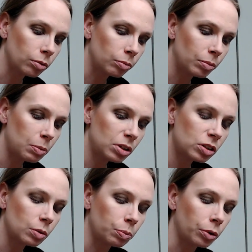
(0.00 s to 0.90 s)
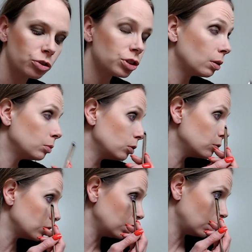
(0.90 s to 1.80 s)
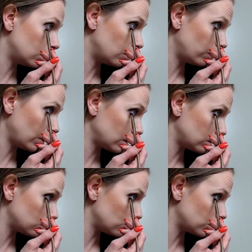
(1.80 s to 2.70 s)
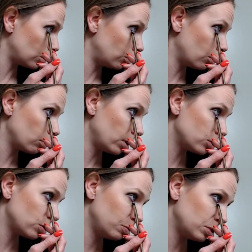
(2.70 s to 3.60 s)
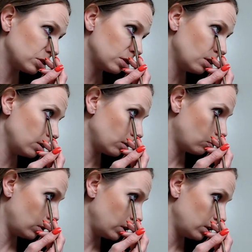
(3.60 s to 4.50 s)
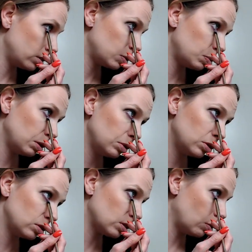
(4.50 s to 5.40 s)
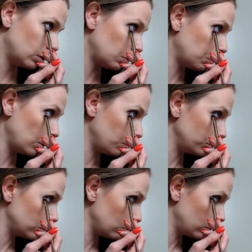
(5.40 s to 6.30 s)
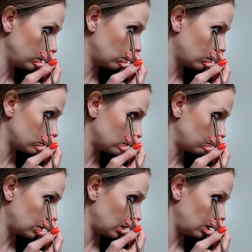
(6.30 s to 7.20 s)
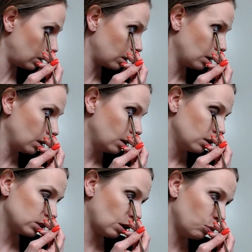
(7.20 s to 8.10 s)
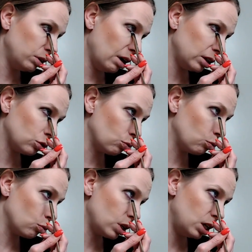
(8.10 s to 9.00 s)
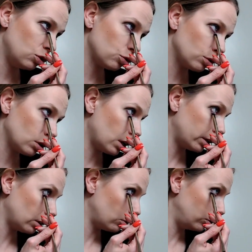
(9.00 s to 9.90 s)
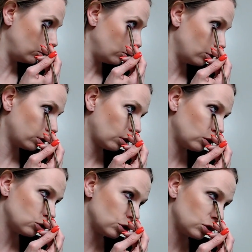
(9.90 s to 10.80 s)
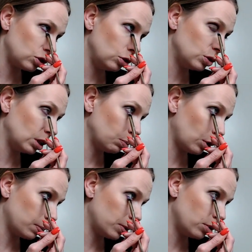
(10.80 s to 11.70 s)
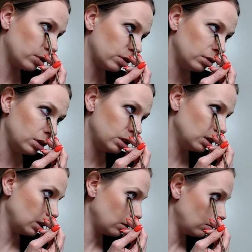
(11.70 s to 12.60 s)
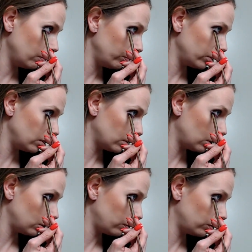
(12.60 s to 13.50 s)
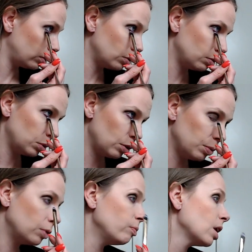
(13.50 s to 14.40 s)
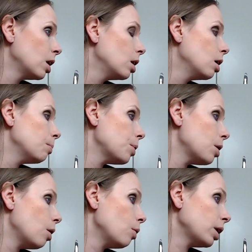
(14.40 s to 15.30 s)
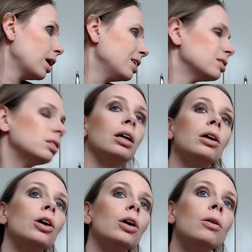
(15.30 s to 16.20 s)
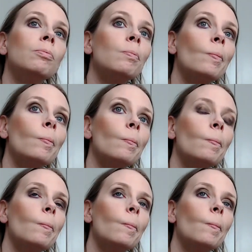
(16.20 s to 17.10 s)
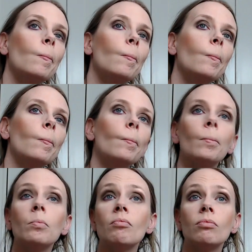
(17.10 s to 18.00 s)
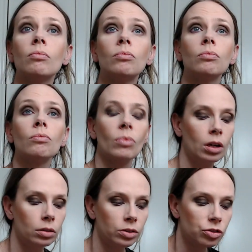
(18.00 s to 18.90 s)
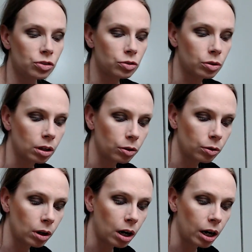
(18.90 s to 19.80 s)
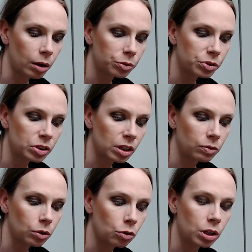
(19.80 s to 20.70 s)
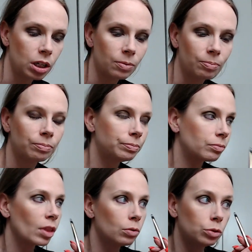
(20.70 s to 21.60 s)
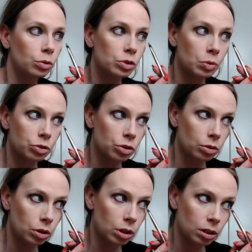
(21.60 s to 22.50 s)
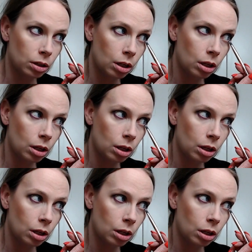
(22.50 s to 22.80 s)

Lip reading: Maybe it's the brush that I'm using and the fact that it's just the lower lash line, but it's not quite as pigmented as I wanted. But purples are really hard to make. So I would like to retry a look just using purple on the lid now. Berry 51 purple. But okay, it's there. Let's just do the other eye. We'll save the green. We'll do a swatch of the green.